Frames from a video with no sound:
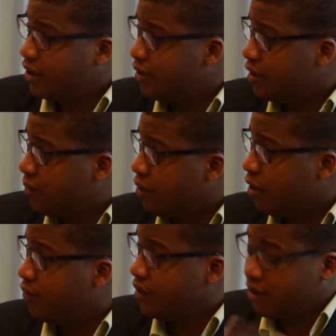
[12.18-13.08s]
human
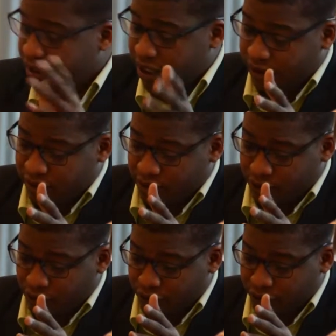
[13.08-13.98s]
rights don't only
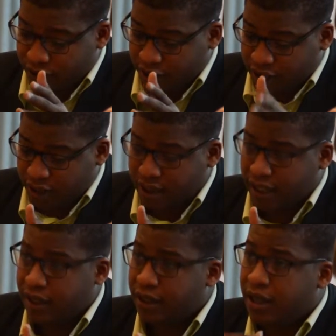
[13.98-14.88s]
count in the offline
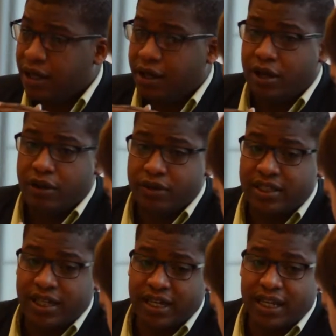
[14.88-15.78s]
world,
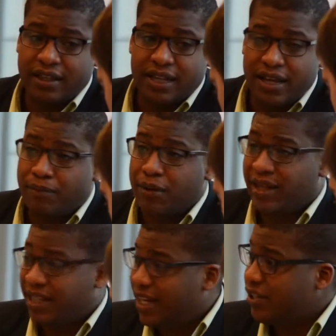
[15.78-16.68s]
but human rights
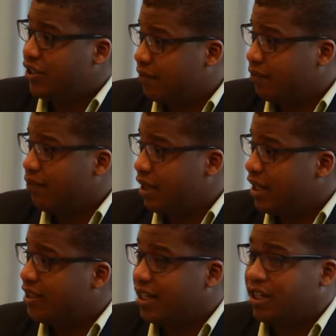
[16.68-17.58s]
do also count
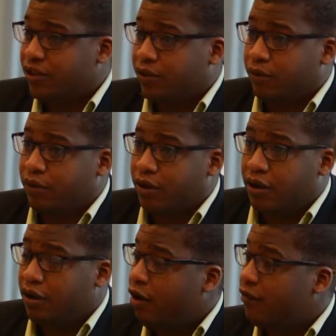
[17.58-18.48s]
in the online
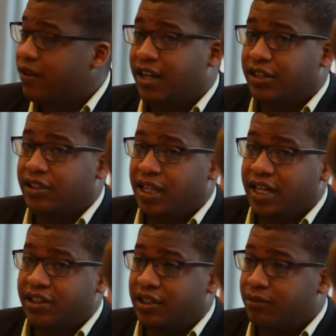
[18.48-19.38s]
world.
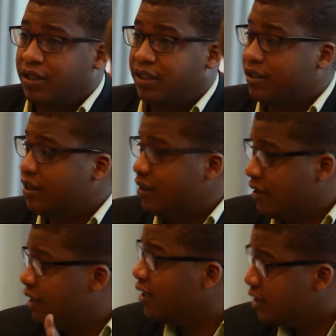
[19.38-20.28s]
So something needs
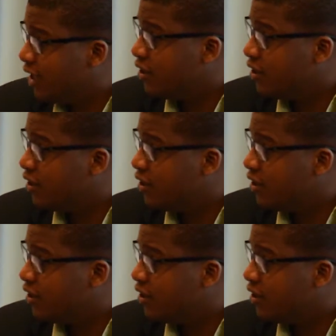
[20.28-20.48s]
to happen,